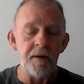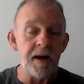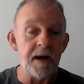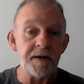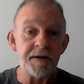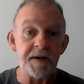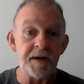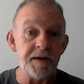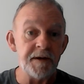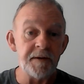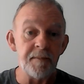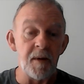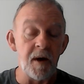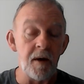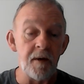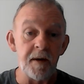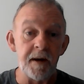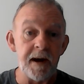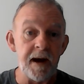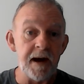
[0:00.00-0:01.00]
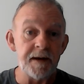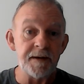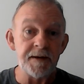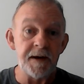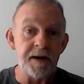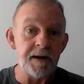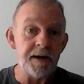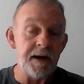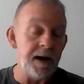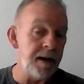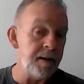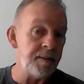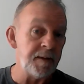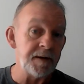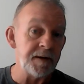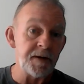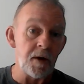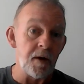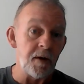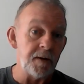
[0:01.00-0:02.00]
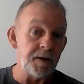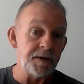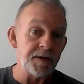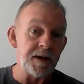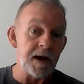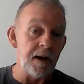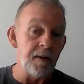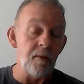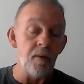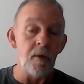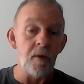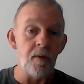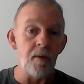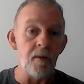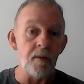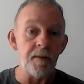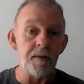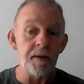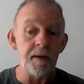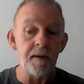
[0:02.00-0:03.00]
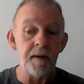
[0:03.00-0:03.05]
lets these smaller guys hit him as hard as they want.